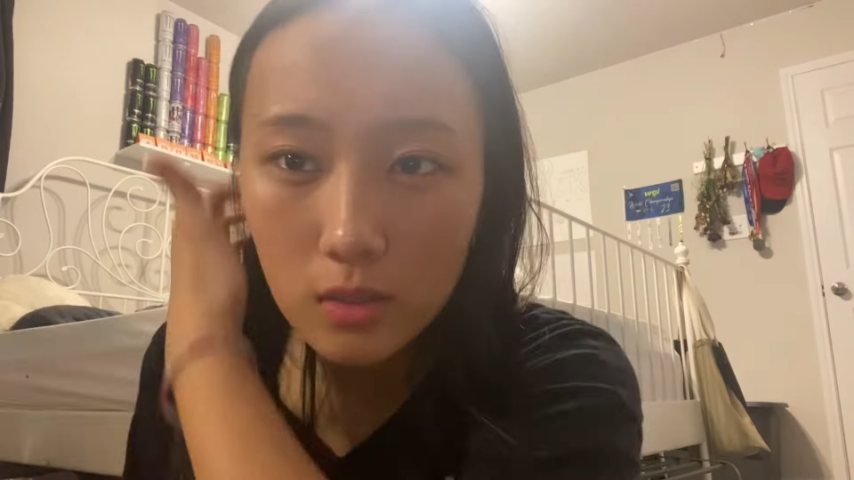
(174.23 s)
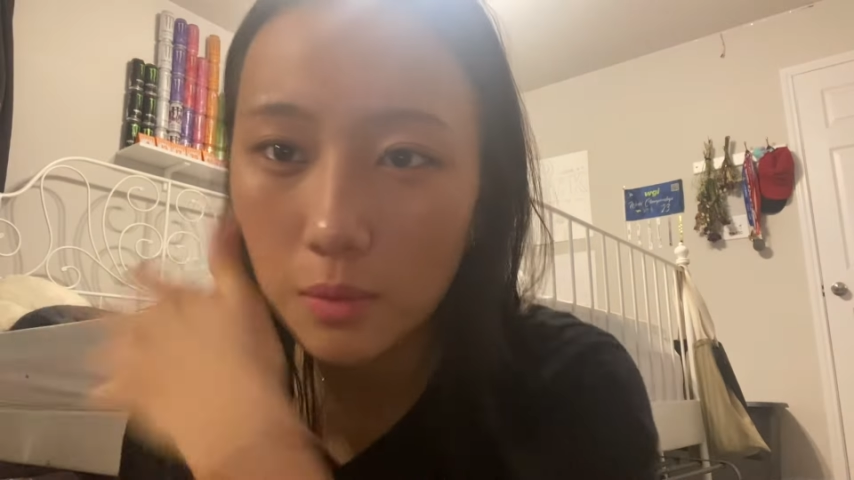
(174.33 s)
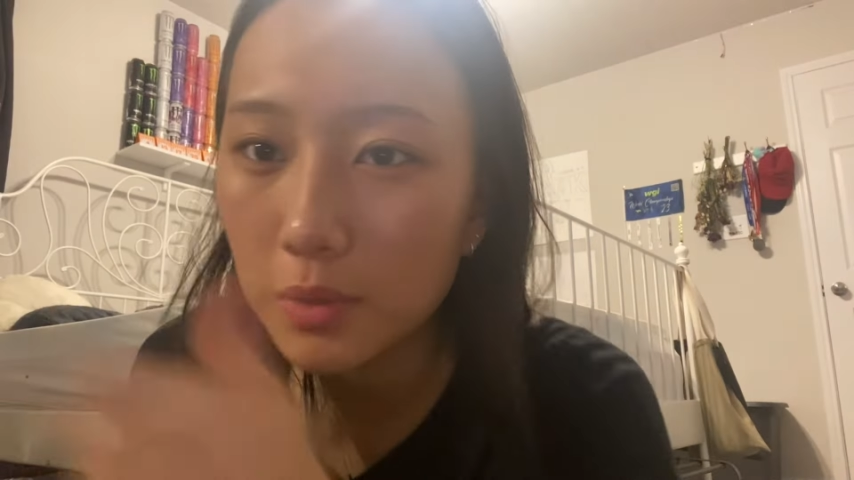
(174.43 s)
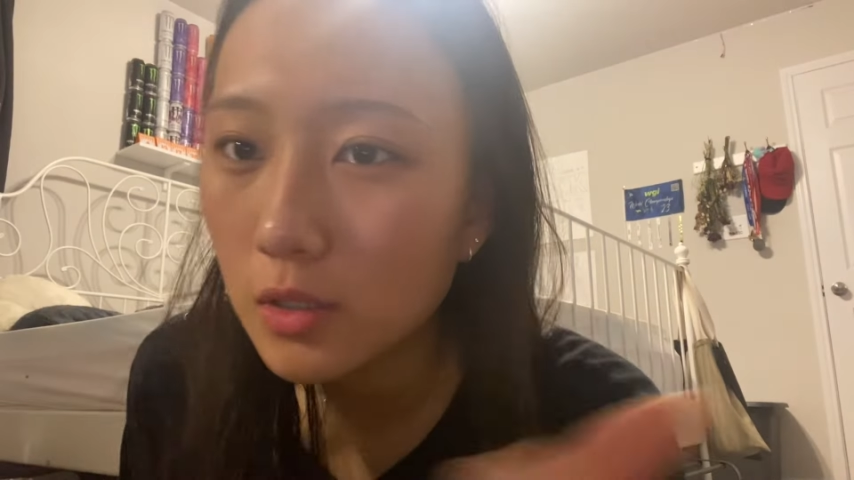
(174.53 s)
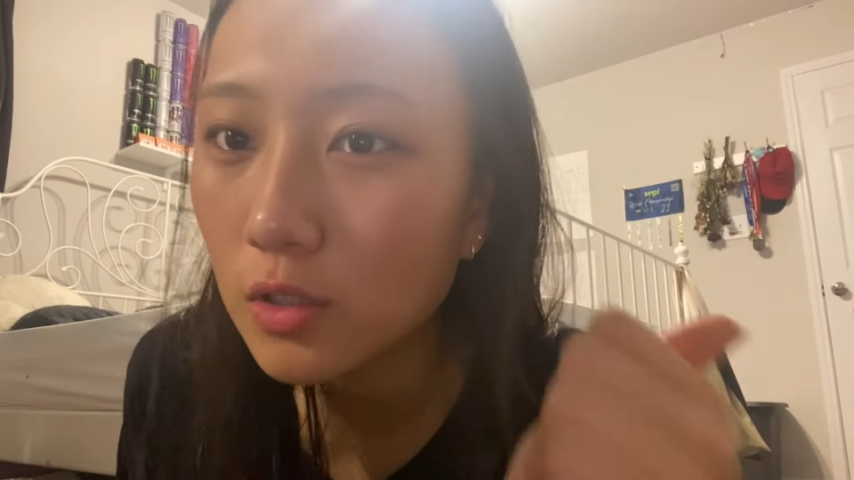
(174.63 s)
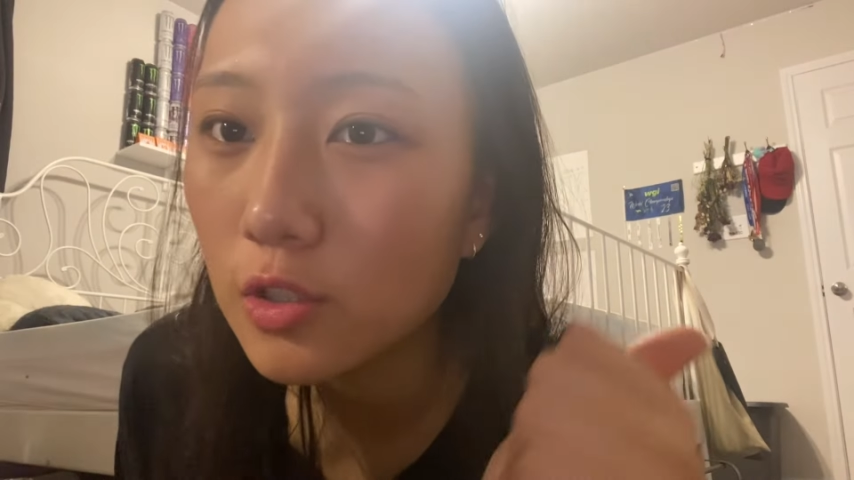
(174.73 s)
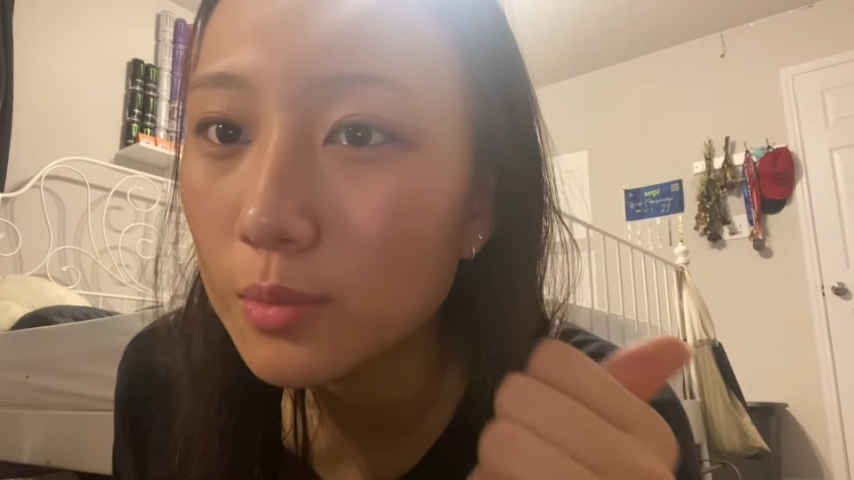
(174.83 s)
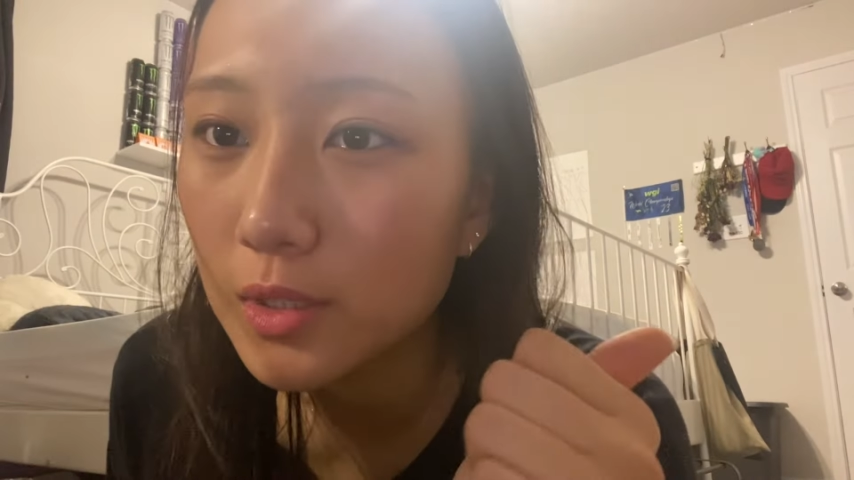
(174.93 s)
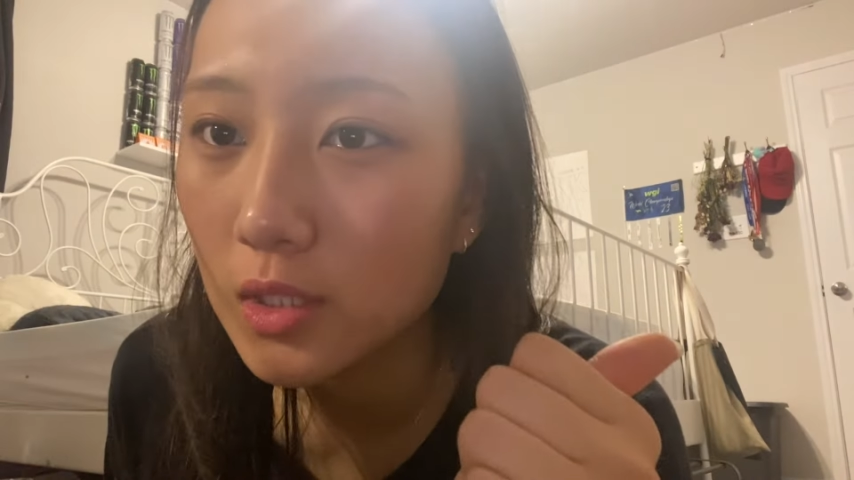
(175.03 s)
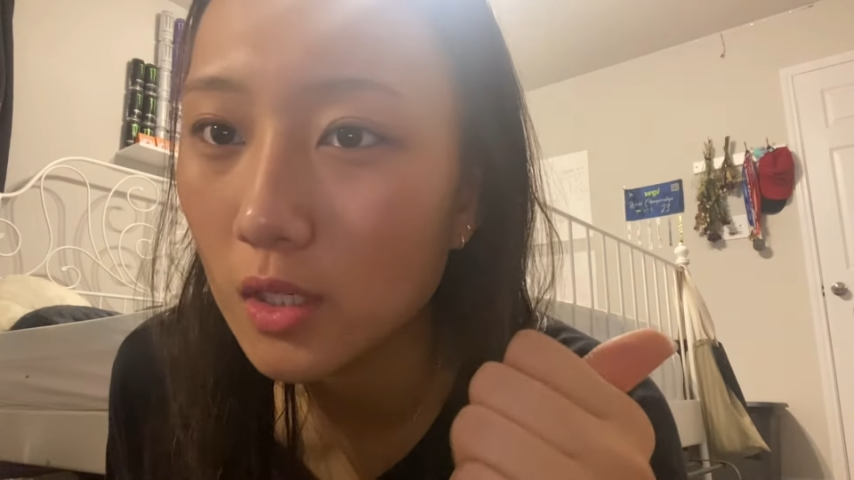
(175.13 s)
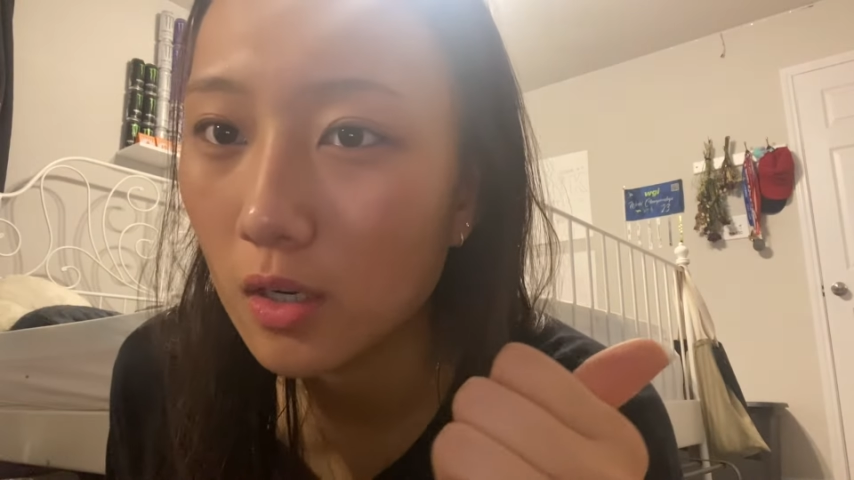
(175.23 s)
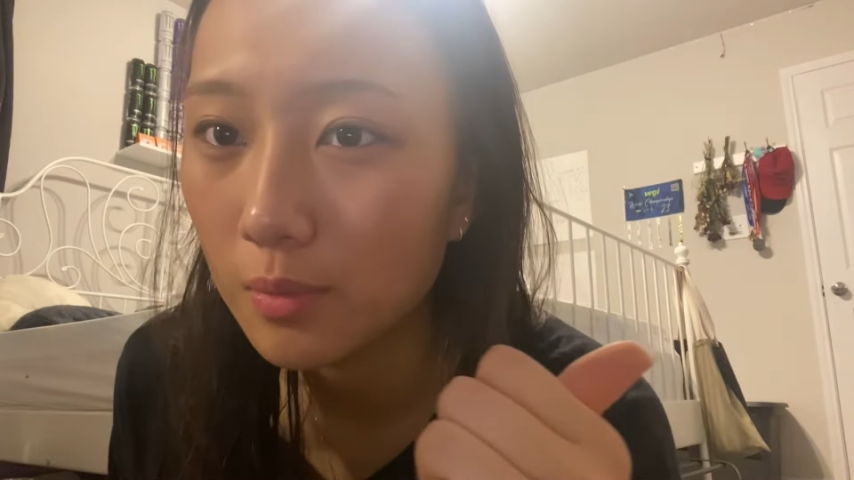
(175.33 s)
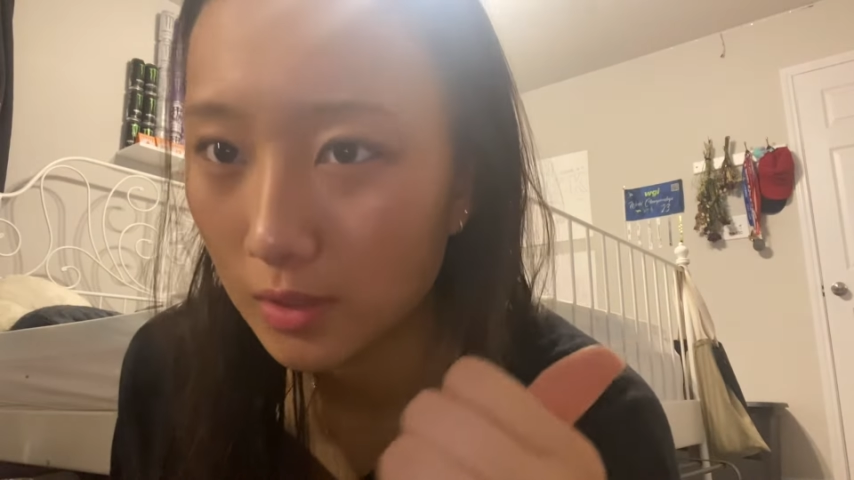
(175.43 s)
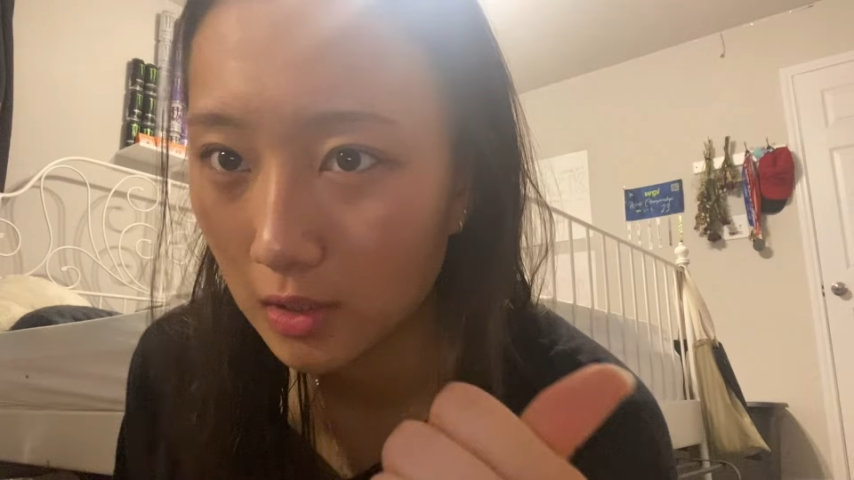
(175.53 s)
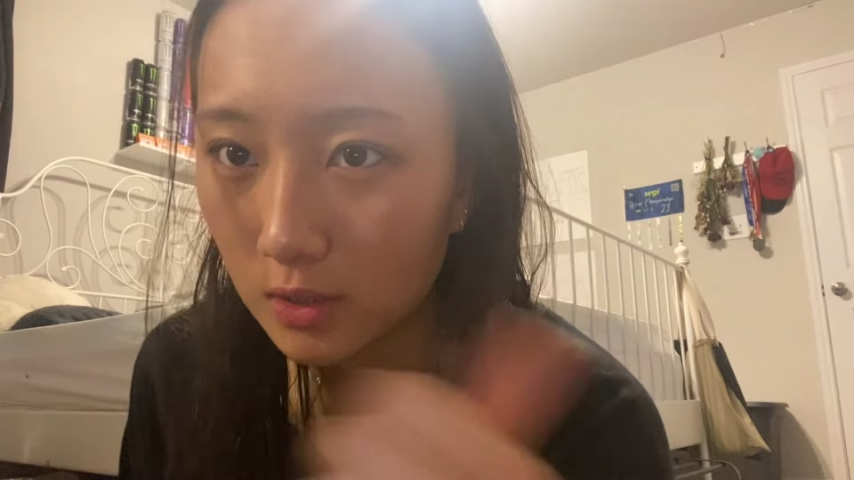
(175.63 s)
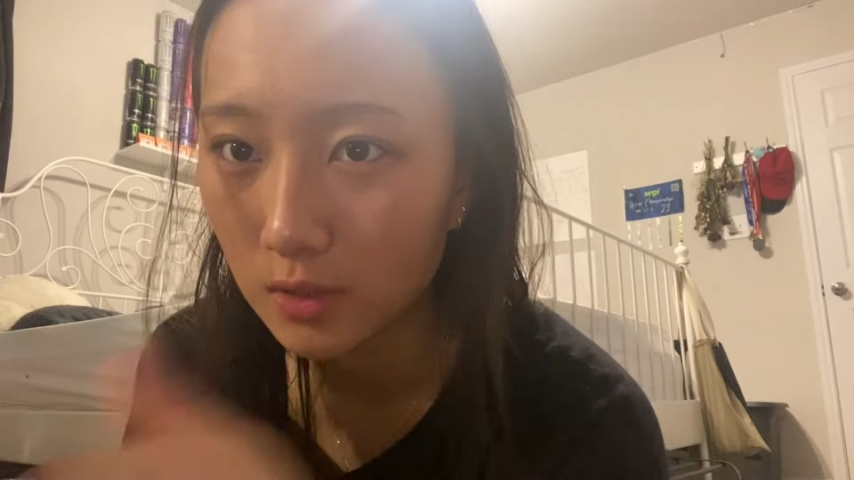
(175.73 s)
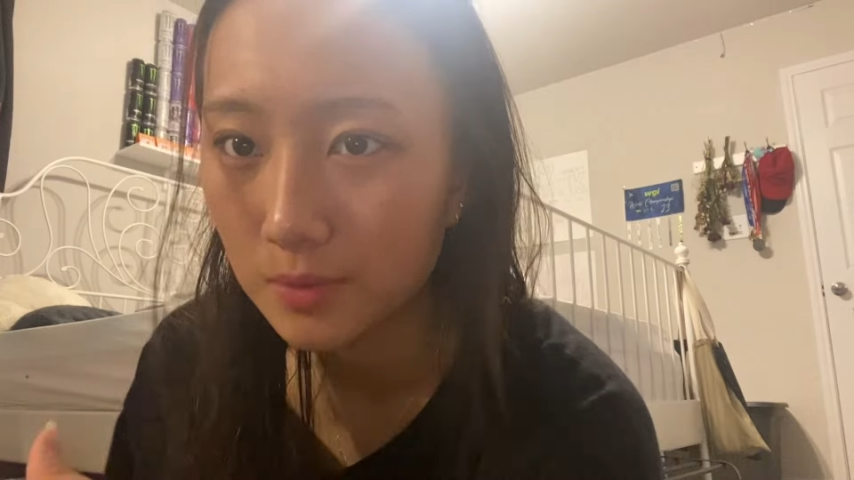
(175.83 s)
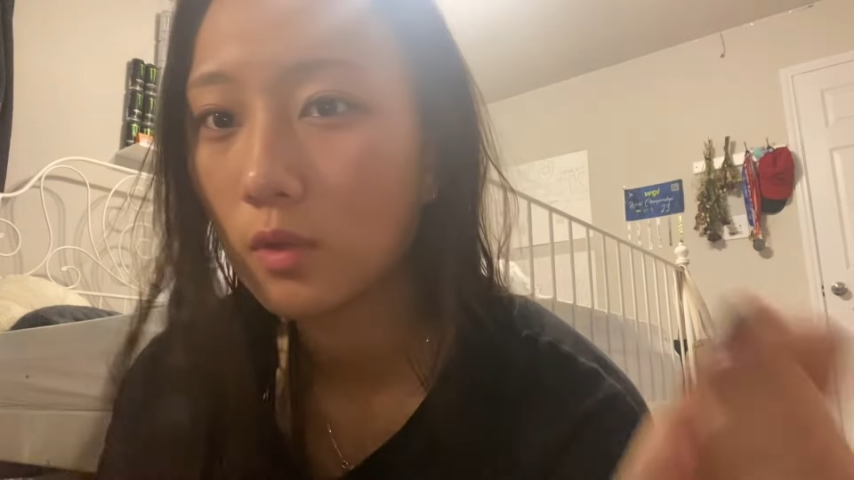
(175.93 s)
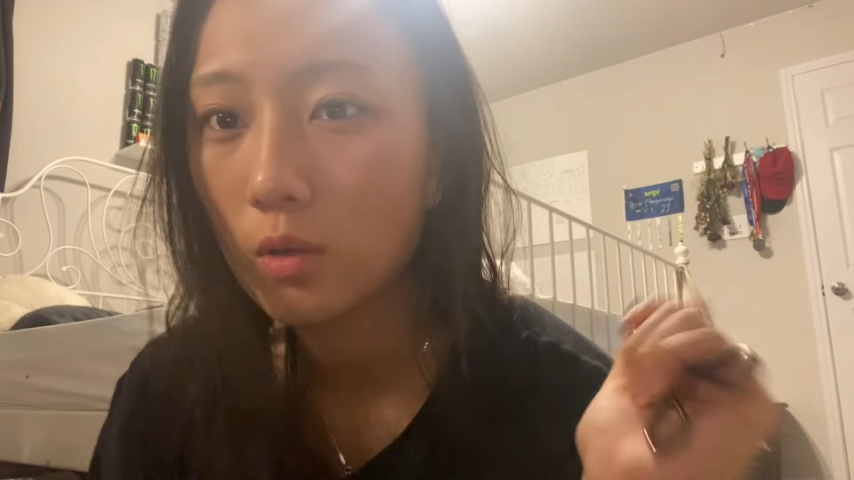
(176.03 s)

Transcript: I'm not gonna do mascara because